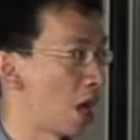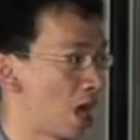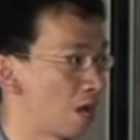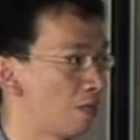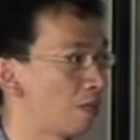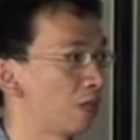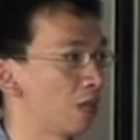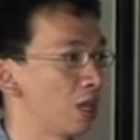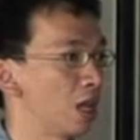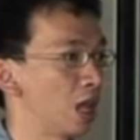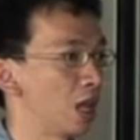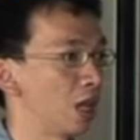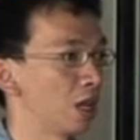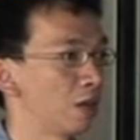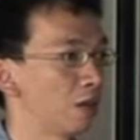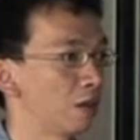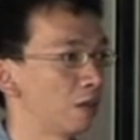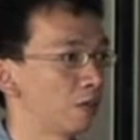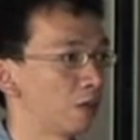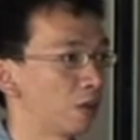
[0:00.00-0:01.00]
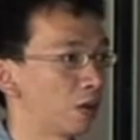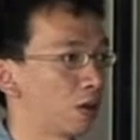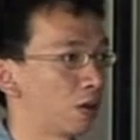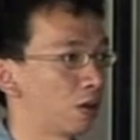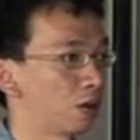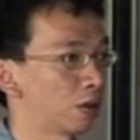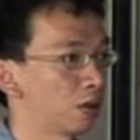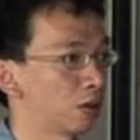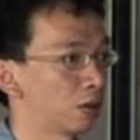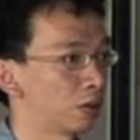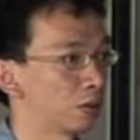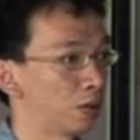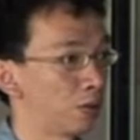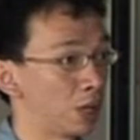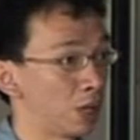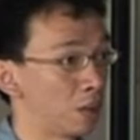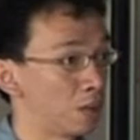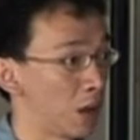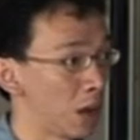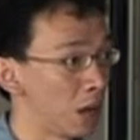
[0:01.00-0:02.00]
every day for
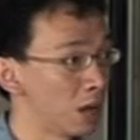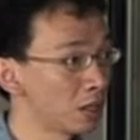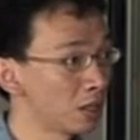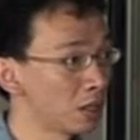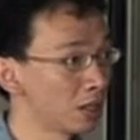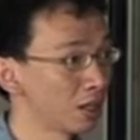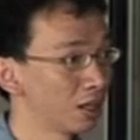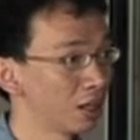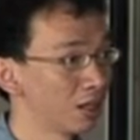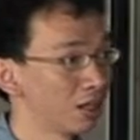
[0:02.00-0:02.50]
3 months.